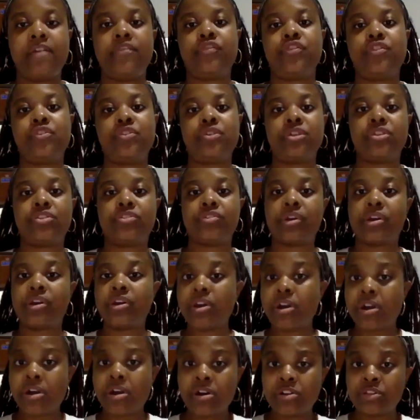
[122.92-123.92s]
33
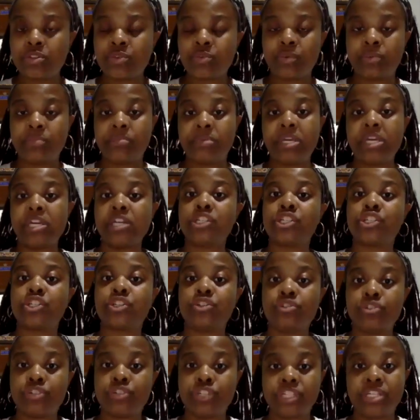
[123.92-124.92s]
girls would be
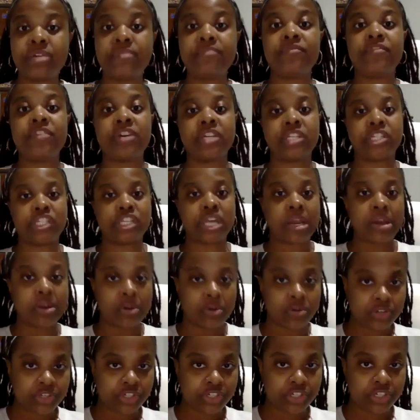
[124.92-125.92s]
shloshim
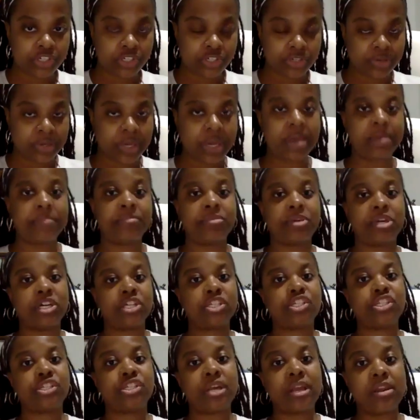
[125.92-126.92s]
veshalosh, okay? Because
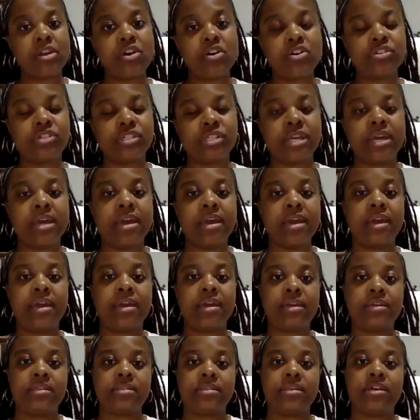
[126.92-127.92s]
shalosh
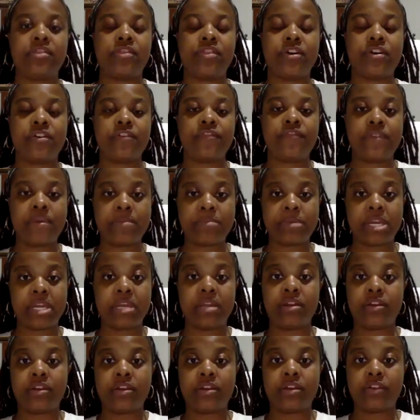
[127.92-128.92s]
is the
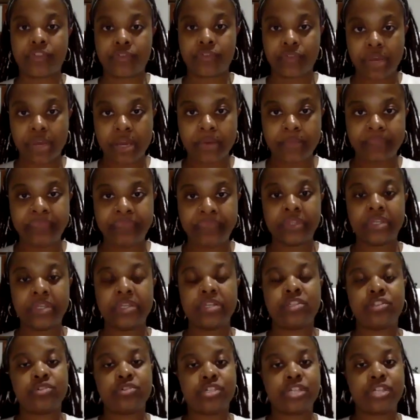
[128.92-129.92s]
feminine 3.
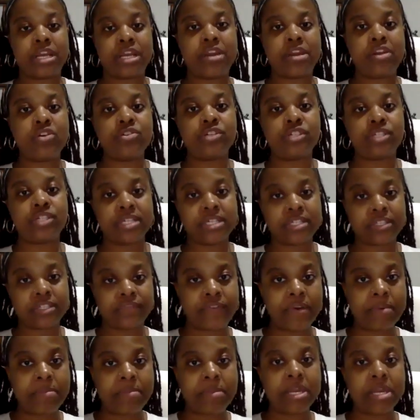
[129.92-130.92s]
So shalosh is
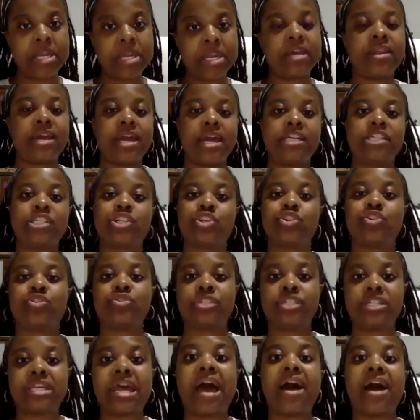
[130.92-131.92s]
feminine and
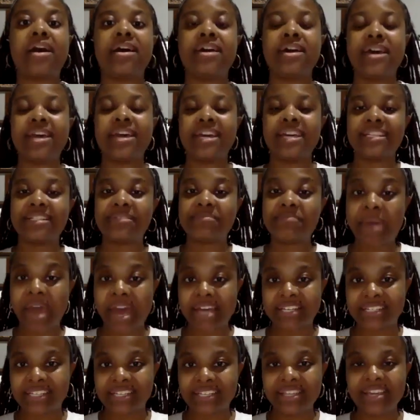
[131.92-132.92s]
shlosha is
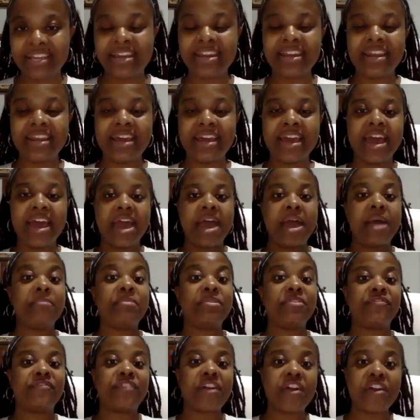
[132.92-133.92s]
masculine. And be
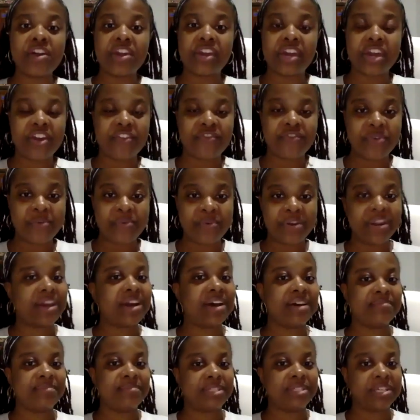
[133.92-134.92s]
very careful when it
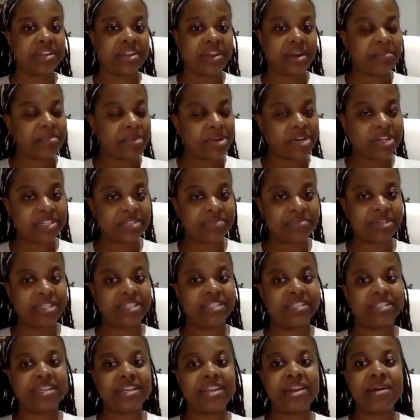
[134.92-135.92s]
comes to numbers, because
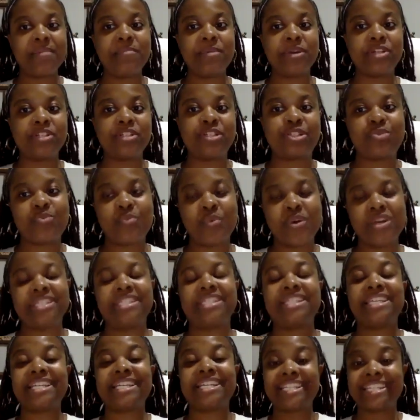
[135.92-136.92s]
the numbers, the ones
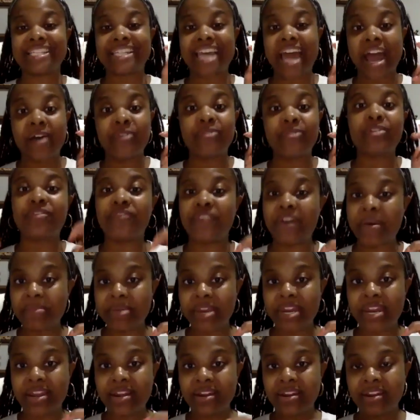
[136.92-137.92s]
that sound
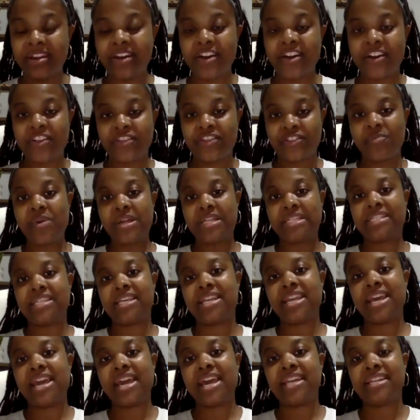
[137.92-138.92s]
feminine, the ones that
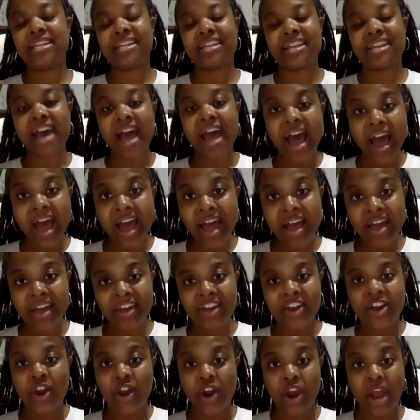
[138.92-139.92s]
end in a,
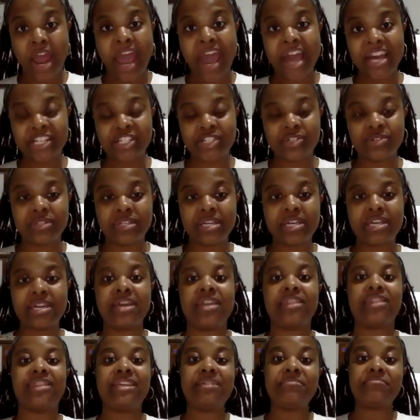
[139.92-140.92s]
are actually
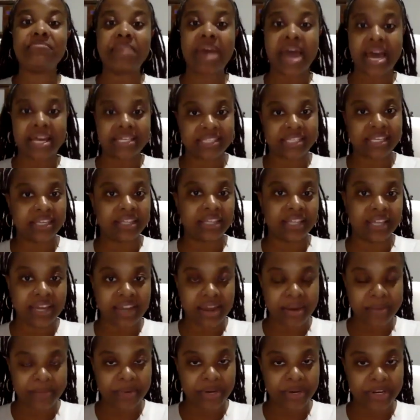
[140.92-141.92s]
the masculine
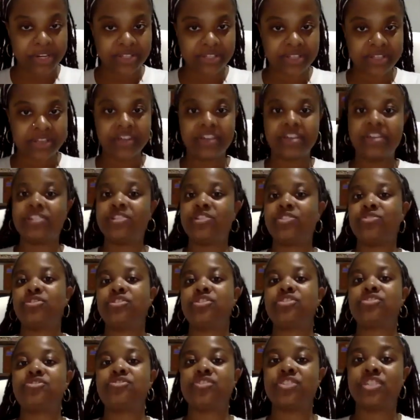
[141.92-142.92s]
numbers. So
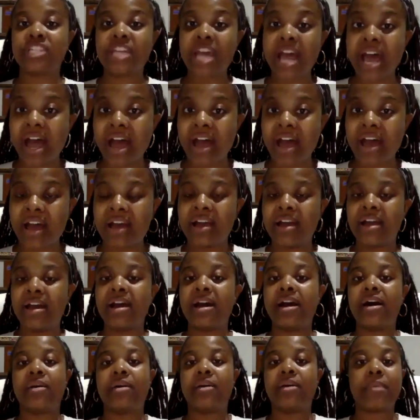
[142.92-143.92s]
shlosha,
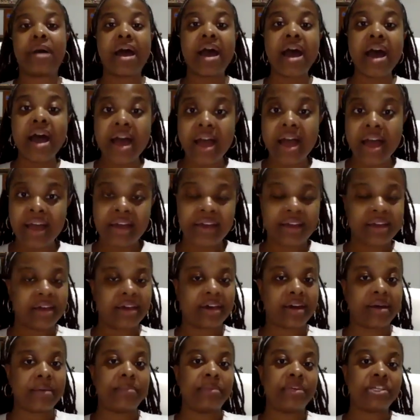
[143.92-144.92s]
arba'a,
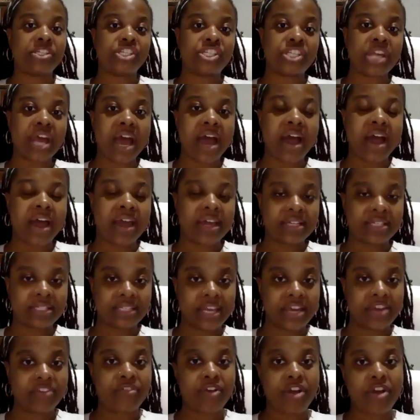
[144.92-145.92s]
chamisha,
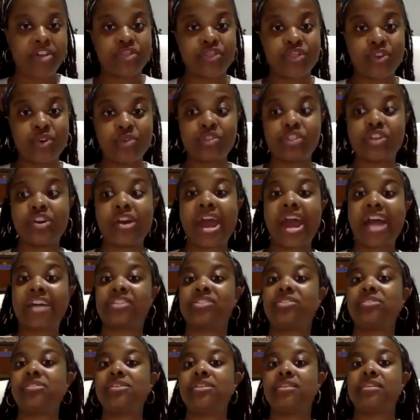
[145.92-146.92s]
etc., those are
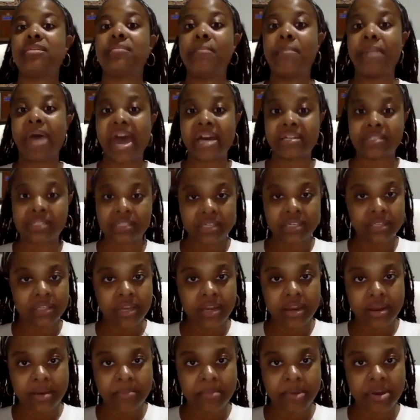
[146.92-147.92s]
actually the masculine
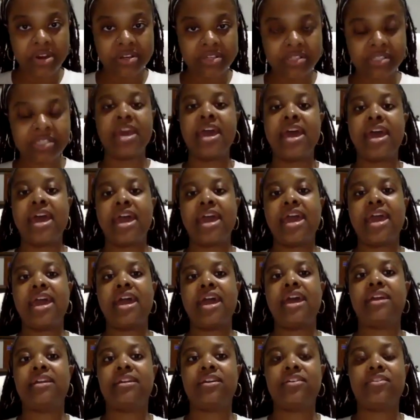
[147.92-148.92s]
numbers,
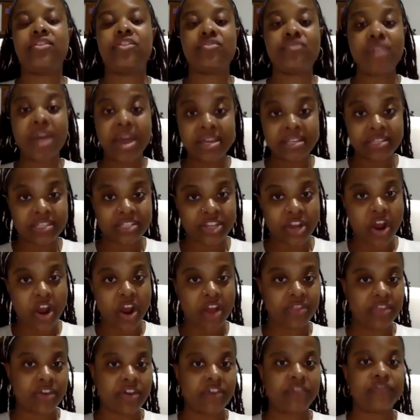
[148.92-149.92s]
and the rest are
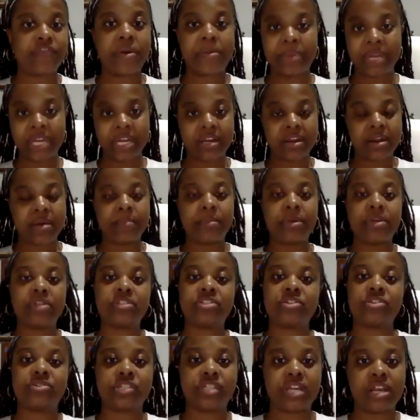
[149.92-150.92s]
the feminine numbers.
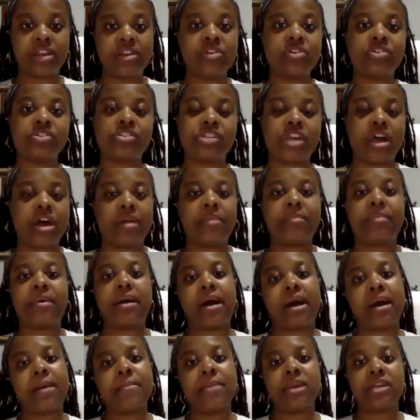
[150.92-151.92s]
So shalosh, arba,
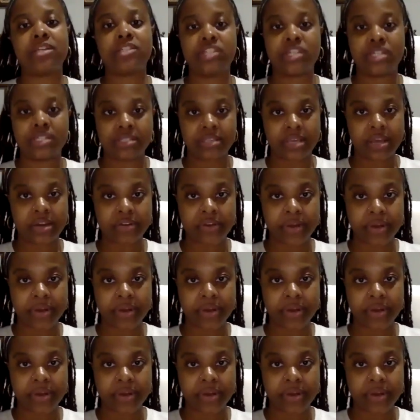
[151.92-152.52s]
chamesh, etc.